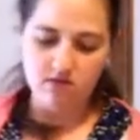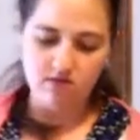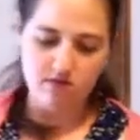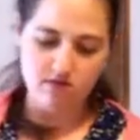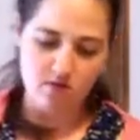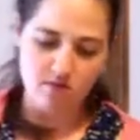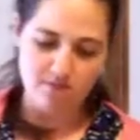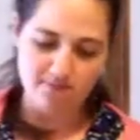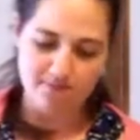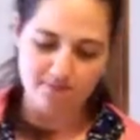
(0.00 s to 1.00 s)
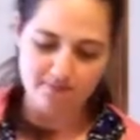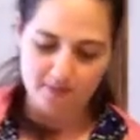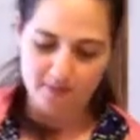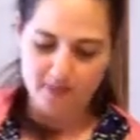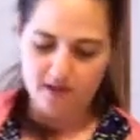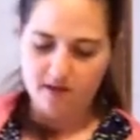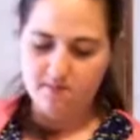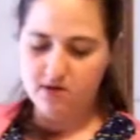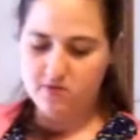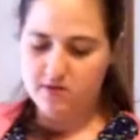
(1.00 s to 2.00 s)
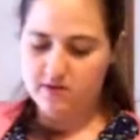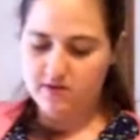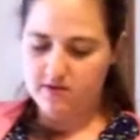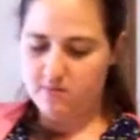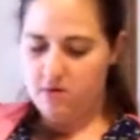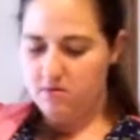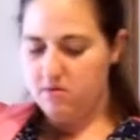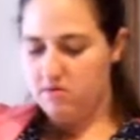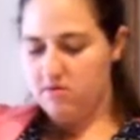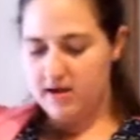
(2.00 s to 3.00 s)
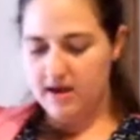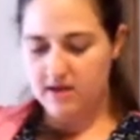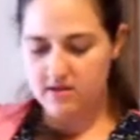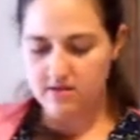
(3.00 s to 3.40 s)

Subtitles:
So I'm going to put these probably back